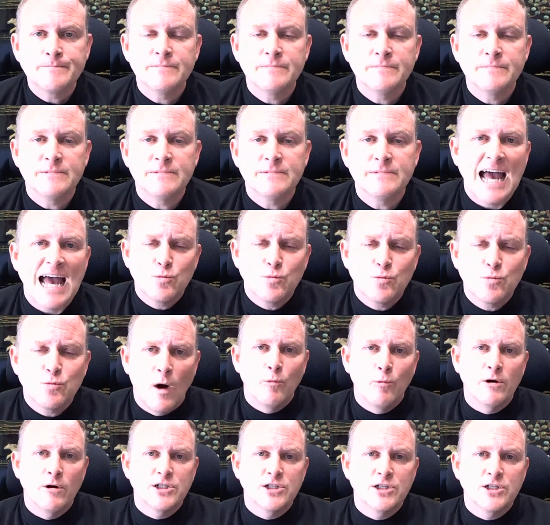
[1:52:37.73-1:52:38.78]
That's why
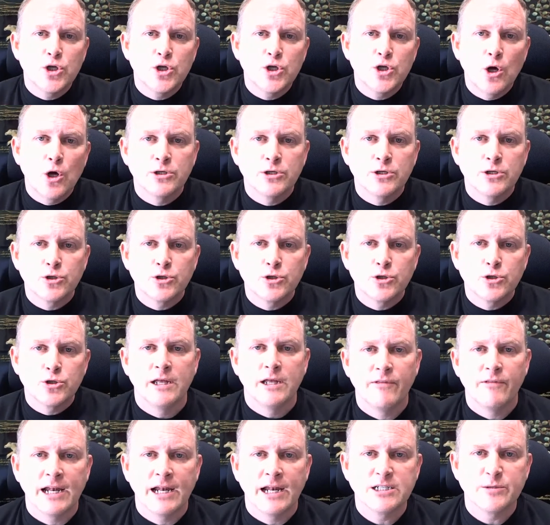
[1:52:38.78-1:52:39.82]
we're so controlling
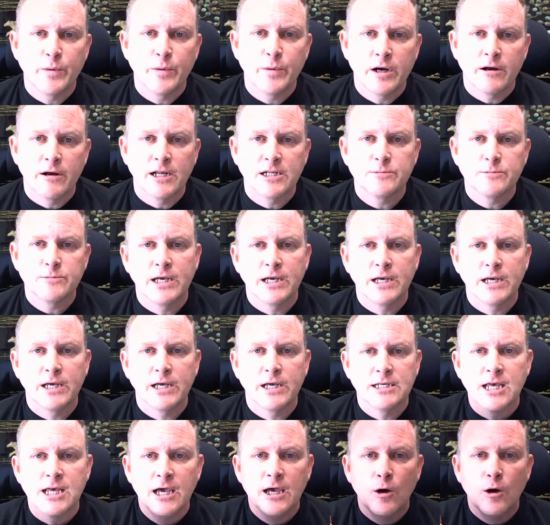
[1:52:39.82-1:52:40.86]
of that experience,
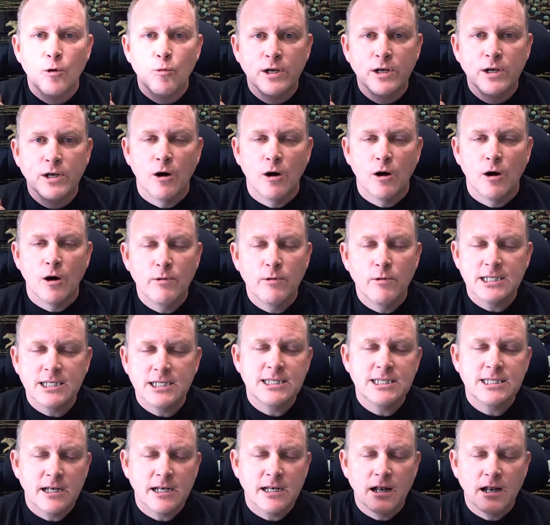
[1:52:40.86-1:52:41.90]
because we don't want the
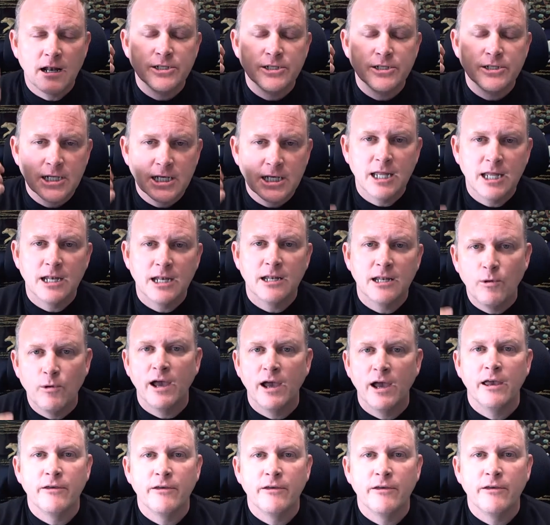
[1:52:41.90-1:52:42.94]
technology to get in the
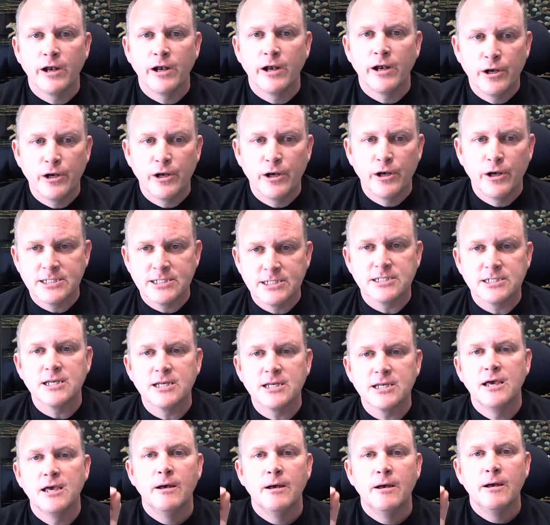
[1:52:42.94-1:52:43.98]
way of you running your business.
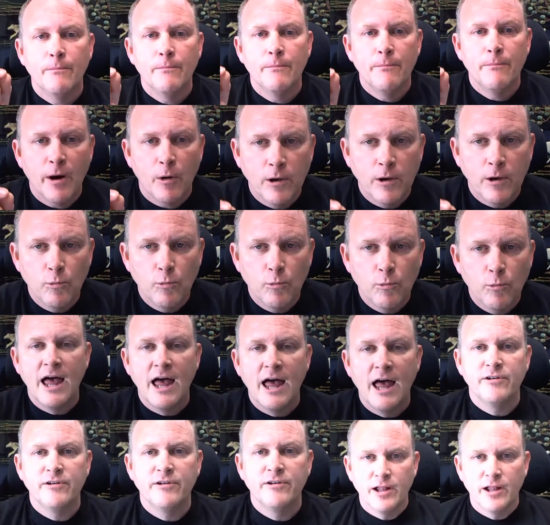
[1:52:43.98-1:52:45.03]
But we will
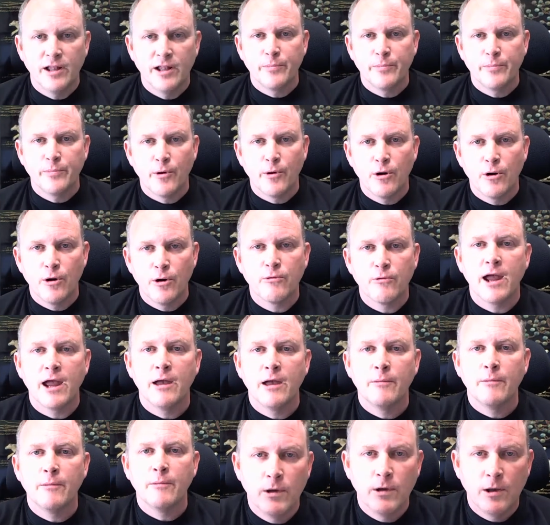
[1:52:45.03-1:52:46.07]
have a developer
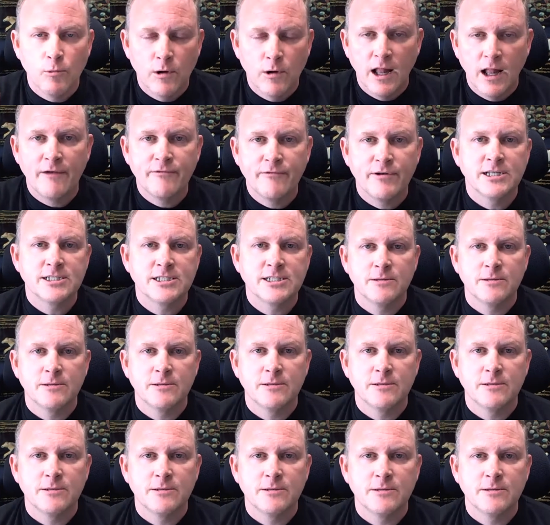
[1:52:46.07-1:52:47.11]
program. We will have custom
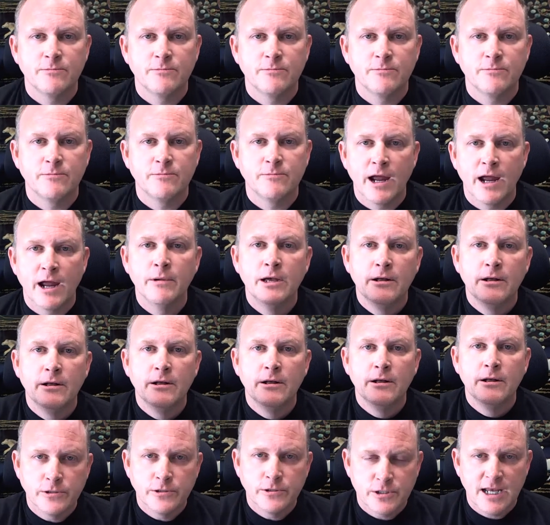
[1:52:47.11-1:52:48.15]
theme program.
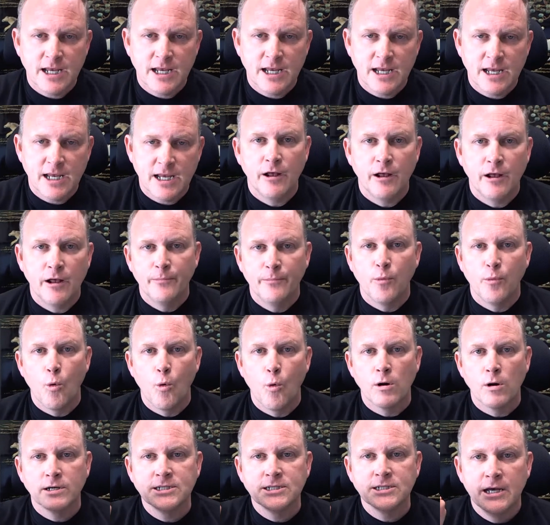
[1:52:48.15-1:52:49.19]
Those are definitely on the
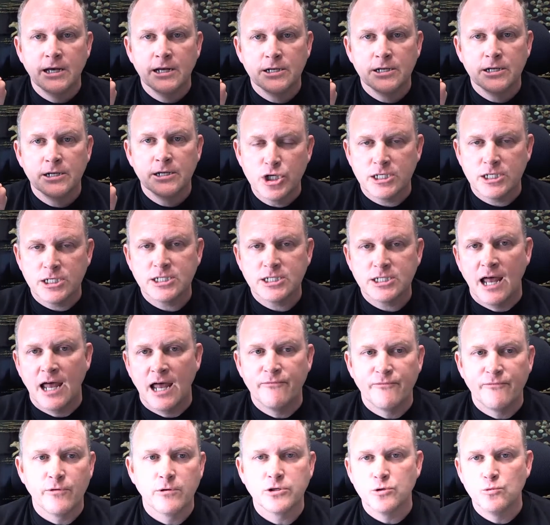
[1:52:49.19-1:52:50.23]
boards, just not
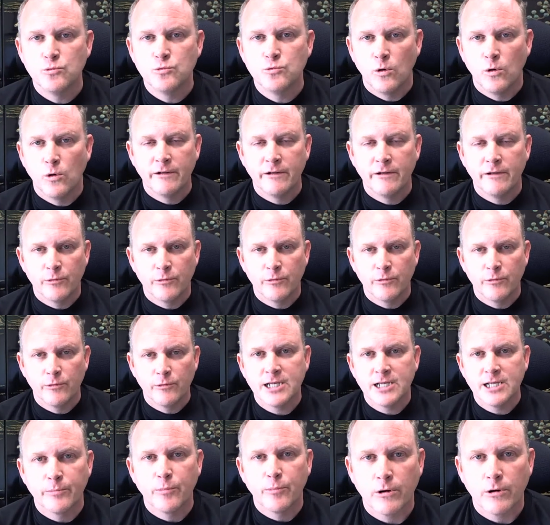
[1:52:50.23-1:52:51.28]
in version 1 of the
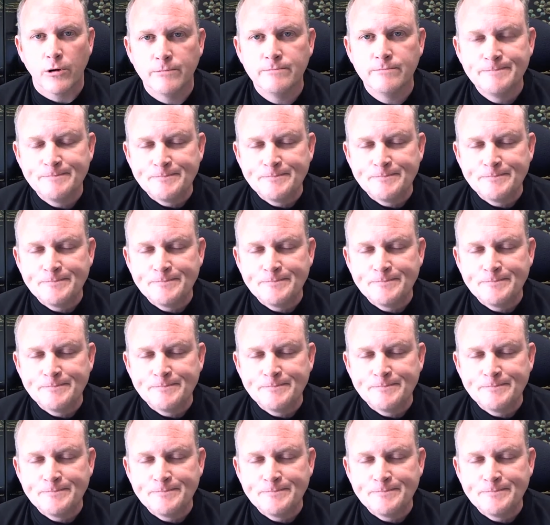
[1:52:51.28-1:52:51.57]
reseller portal.